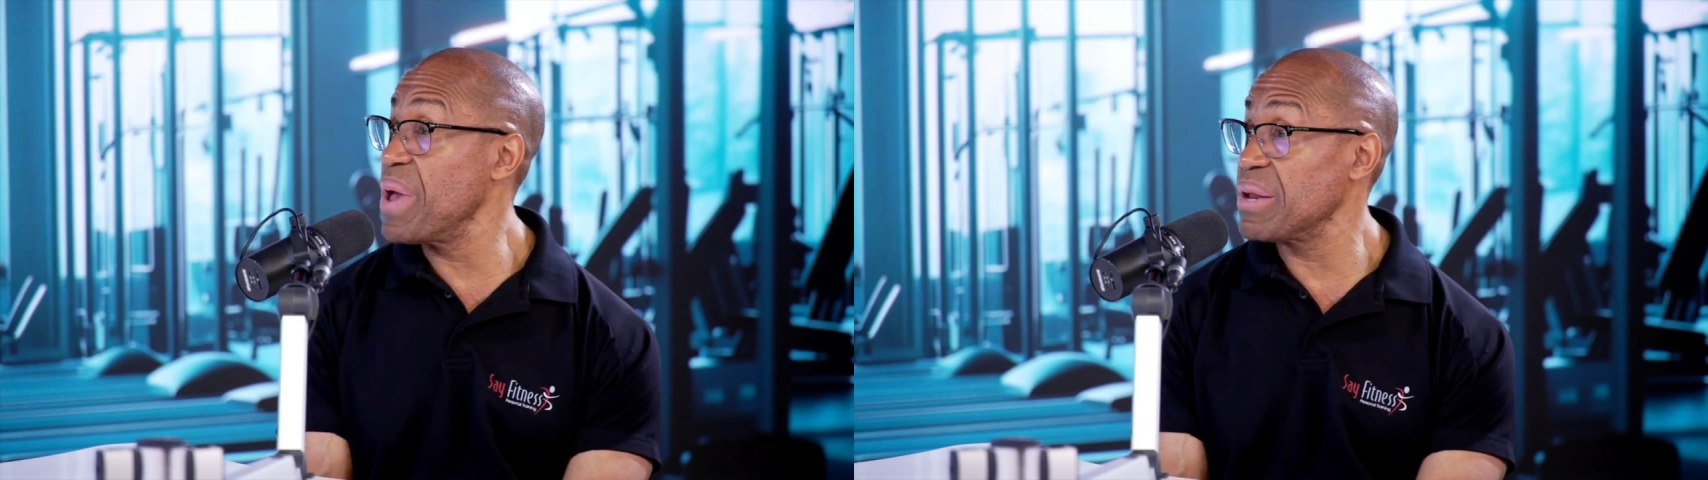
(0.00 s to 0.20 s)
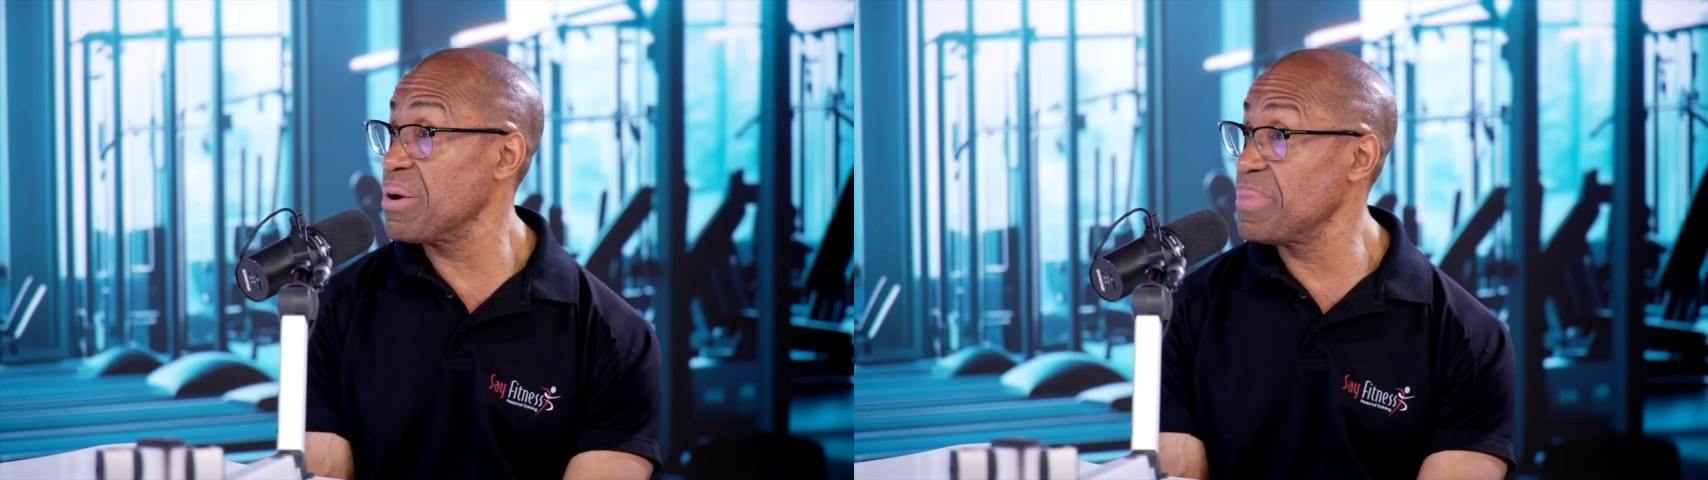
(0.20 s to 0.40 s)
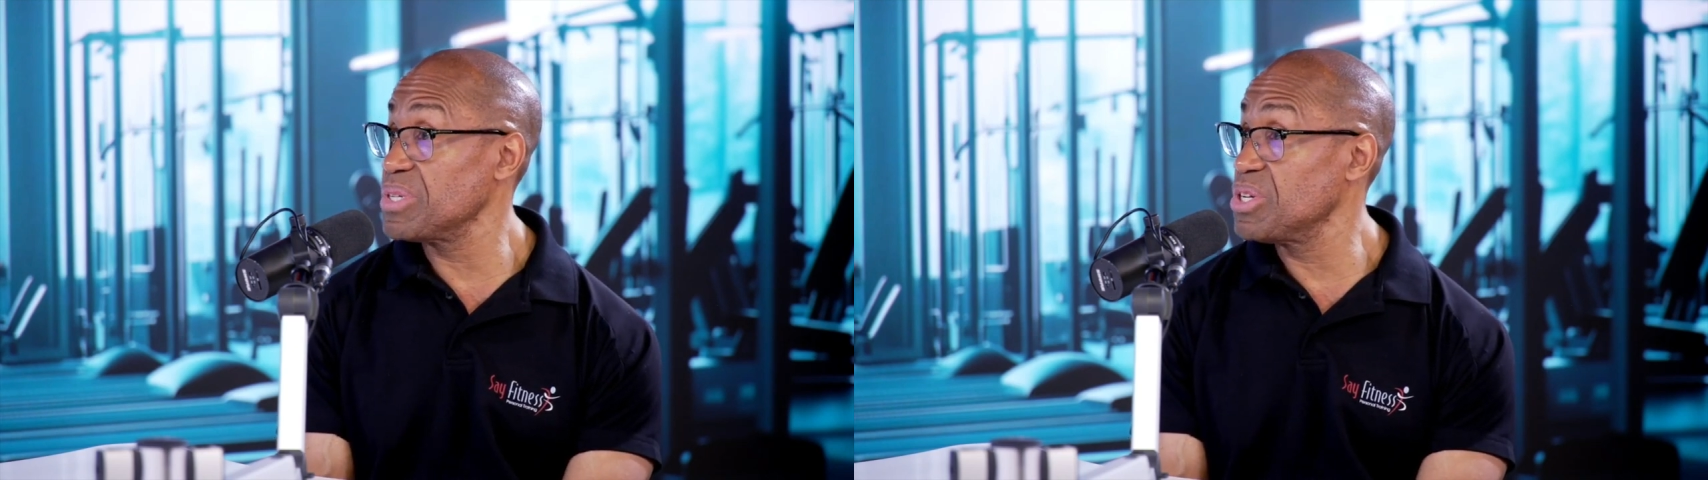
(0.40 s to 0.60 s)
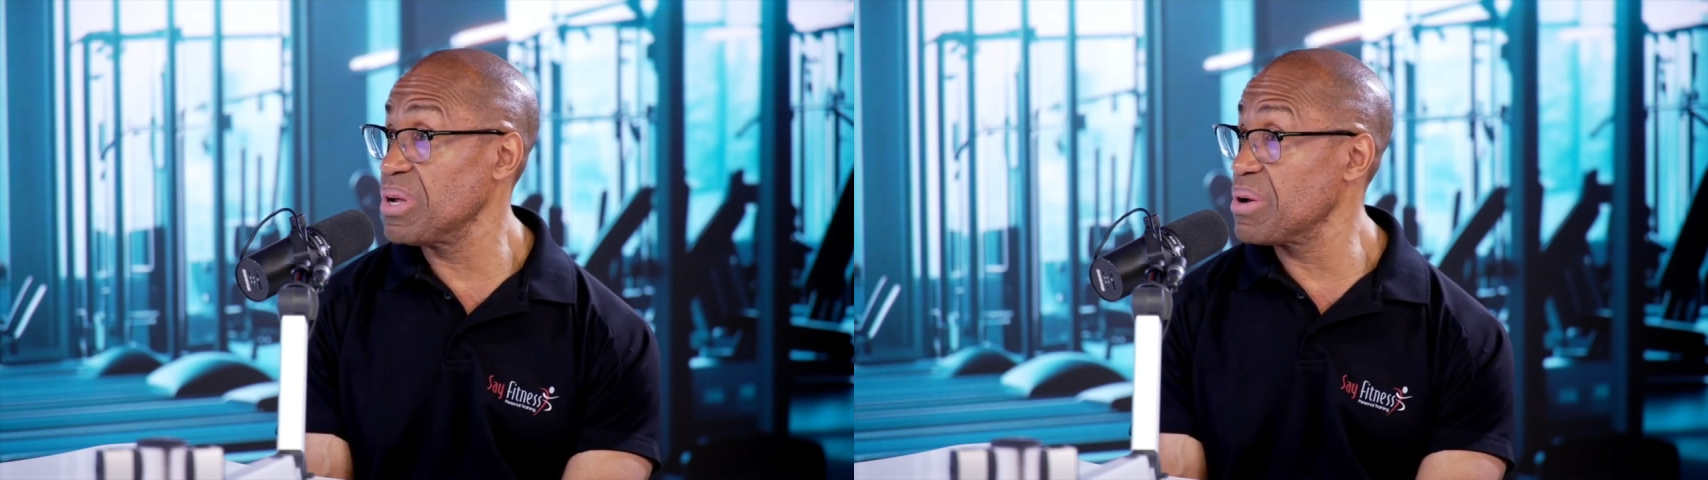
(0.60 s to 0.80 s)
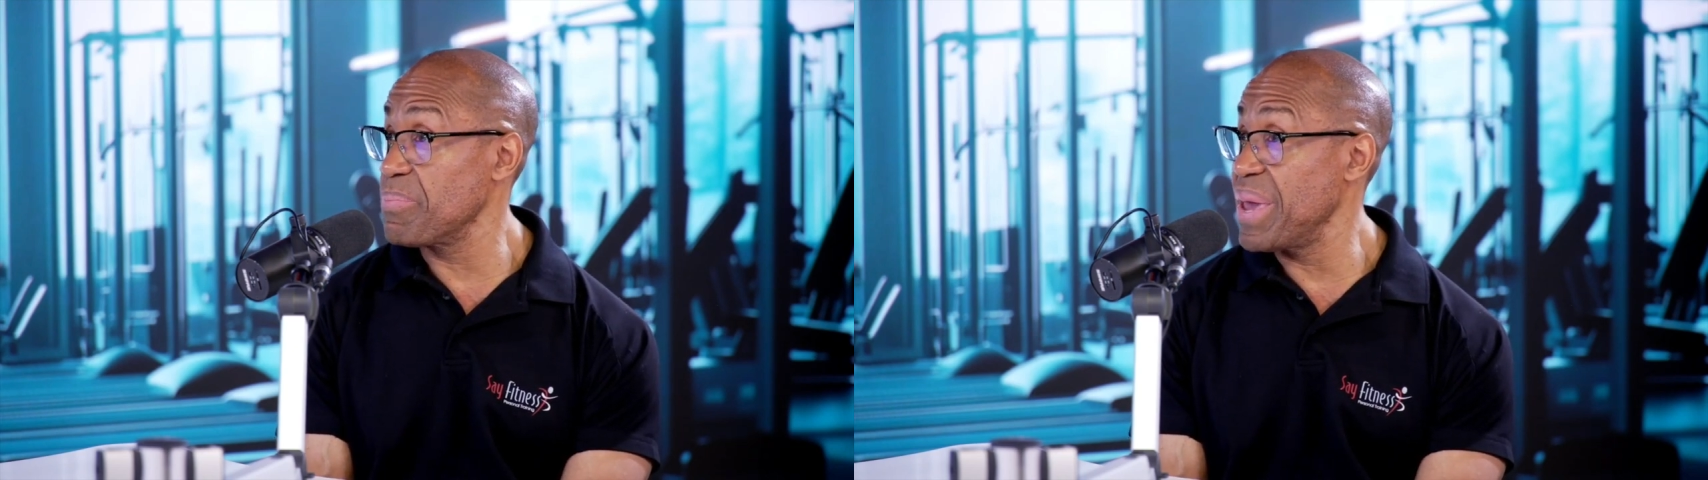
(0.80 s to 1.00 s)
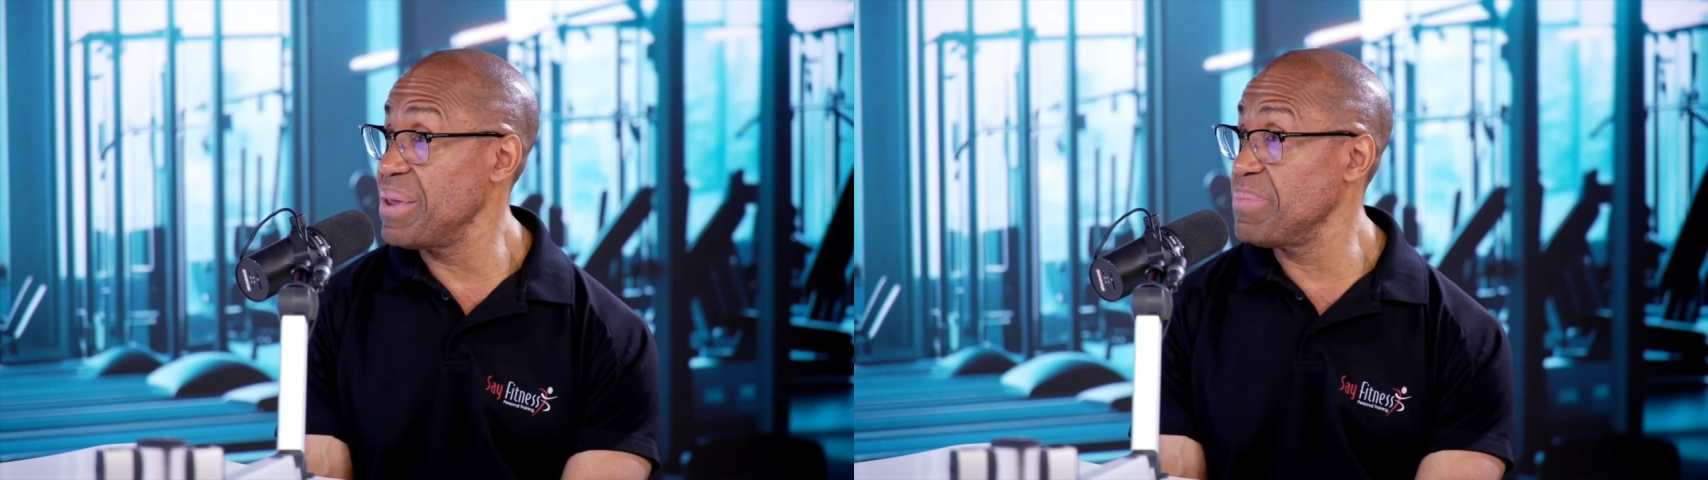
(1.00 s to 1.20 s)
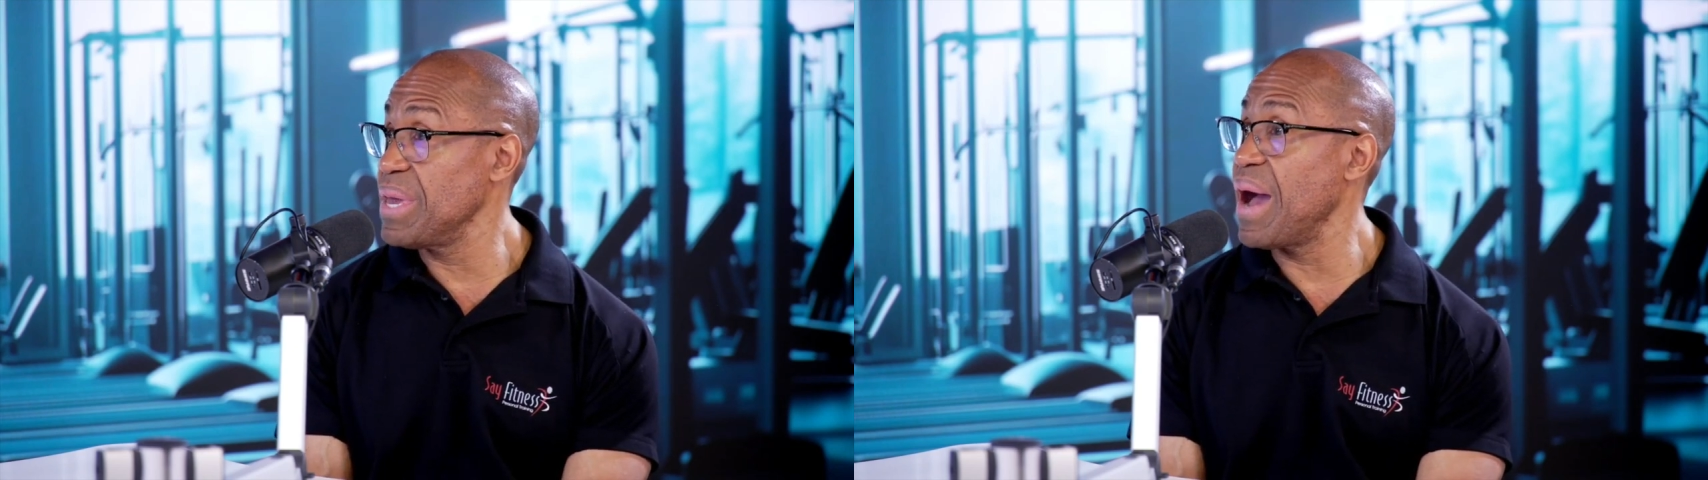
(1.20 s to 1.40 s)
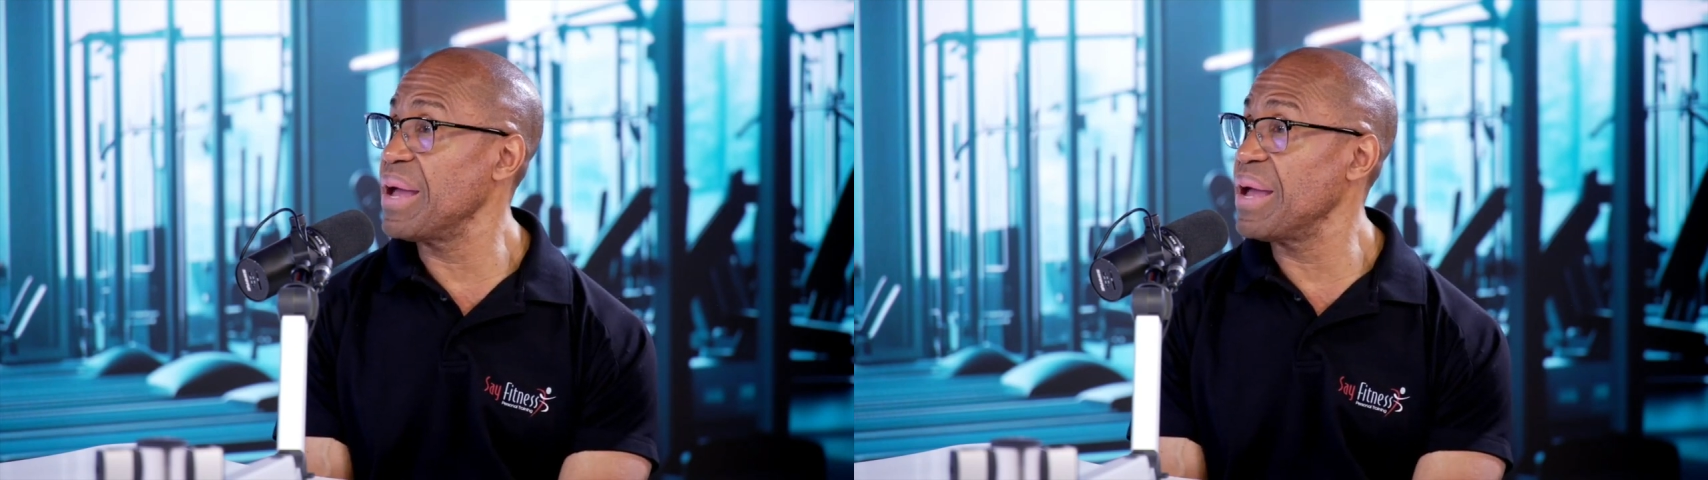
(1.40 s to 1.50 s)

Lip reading: matter how much you're going to pay me,